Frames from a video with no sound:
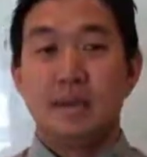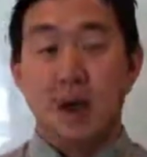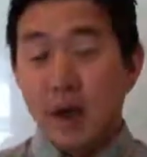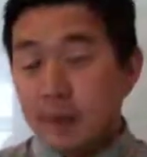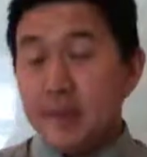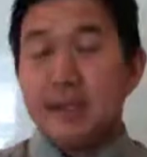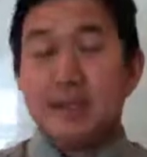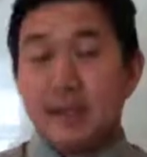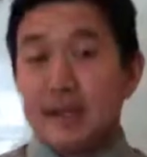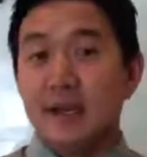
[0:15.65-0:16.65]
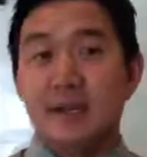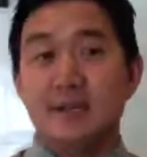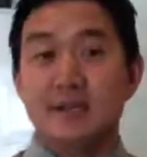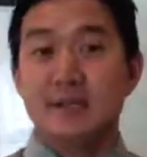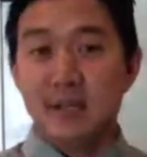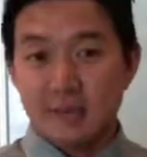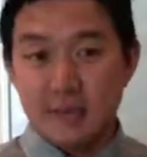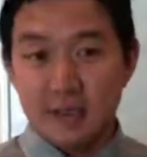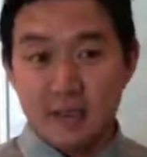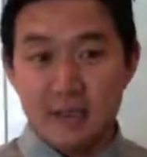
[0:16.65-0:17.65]
up until like the
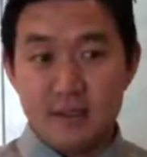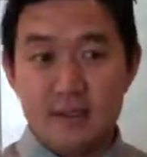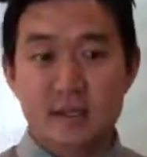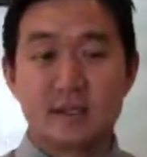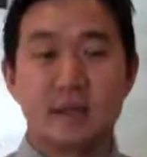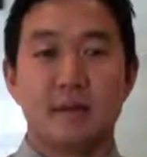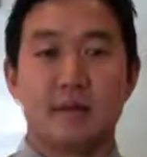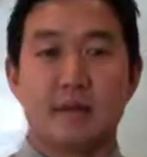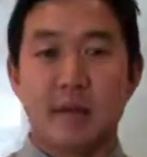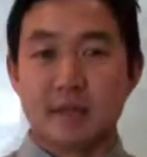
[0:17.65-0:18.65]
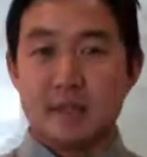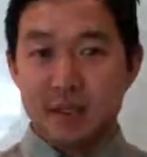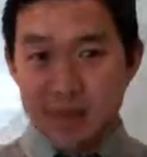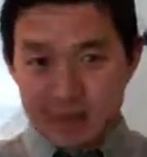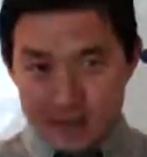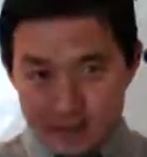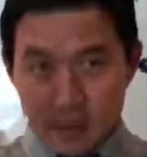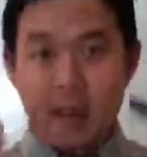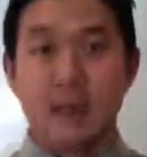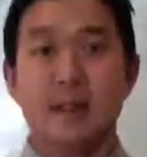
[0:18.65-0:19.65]
1970s for practicing medicine
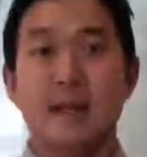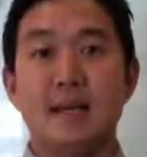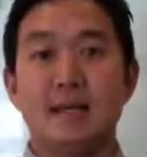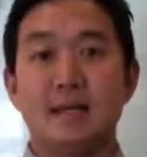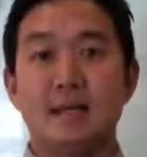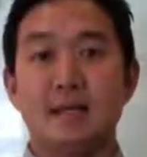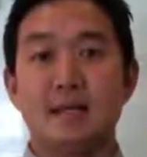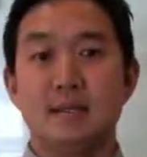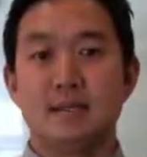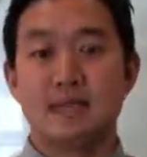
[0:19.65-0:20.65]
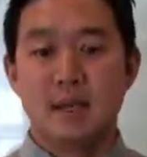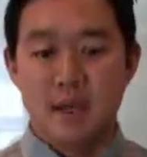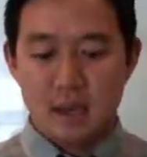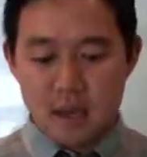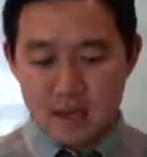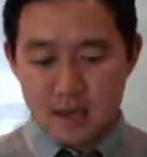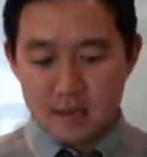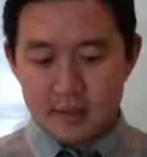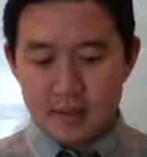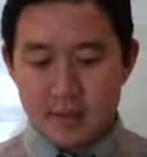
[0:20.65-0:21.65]
without a license.
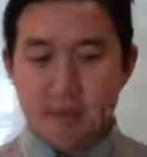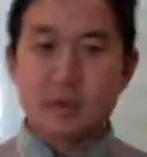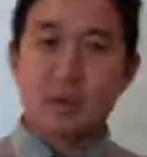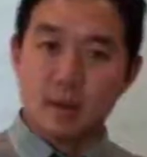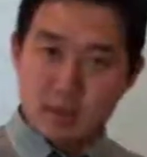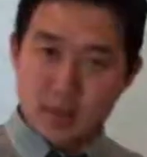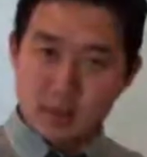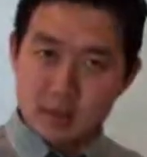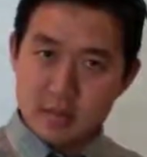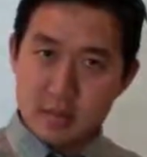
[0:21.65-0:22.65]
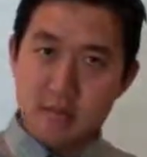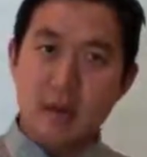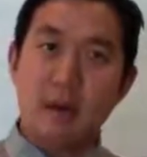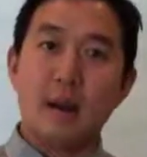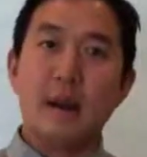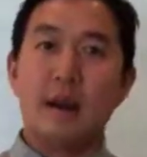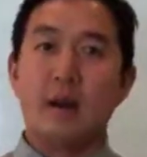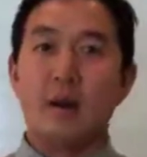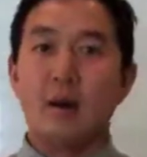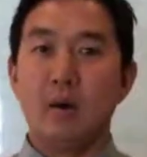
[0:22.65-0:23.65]
And yesterday we talked a little bit about
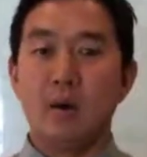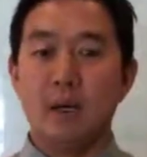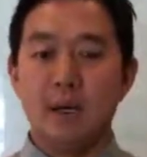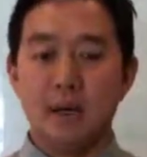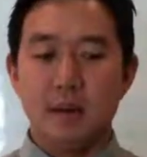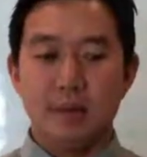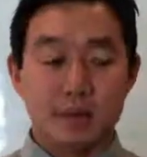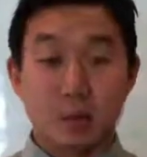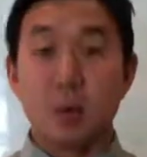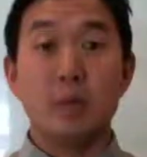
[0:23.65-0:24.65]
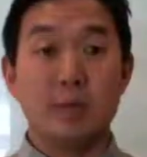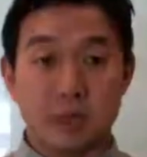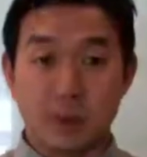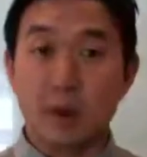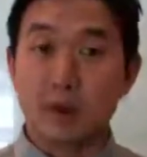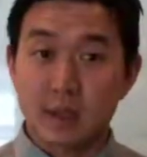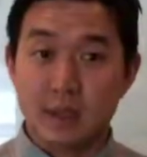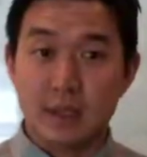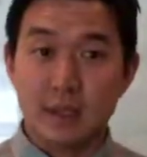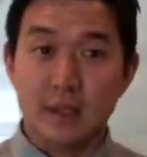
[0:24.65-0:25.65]
how just what we do in our
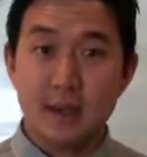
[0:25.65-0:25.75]
clinic.